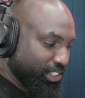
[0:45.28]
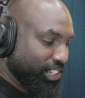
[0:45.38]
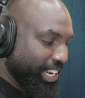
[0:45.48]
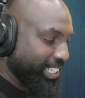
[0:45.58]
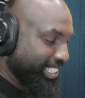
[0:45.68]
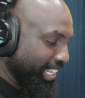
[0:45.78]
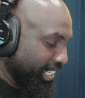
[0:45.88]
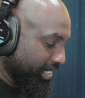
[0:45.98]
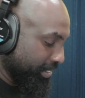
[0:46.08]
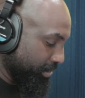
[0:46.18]
I was trying to
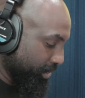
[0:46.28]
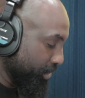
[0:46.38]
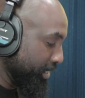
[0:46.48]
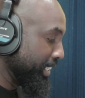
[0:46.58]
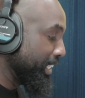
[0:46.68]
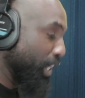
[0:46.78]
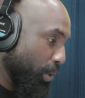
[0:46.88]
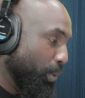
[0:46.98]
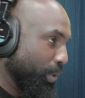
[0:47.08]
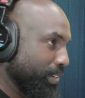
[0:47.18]
tell
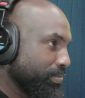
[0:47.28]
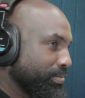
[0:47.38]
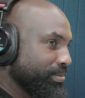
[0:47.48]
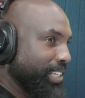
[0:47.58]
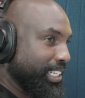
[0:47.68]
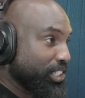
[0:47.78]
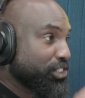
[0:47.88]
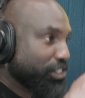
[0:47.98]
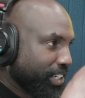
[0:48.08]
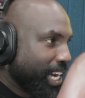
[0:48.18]
Nicole that in
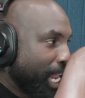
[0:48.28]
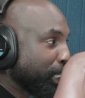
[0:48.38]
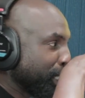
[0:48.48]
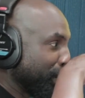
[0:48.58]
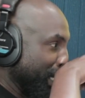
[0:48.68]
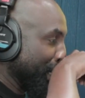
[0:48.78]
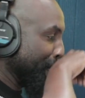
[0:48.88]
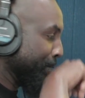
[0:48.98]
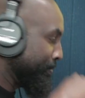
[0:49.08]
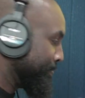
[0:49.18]
Trinidad and Tobago,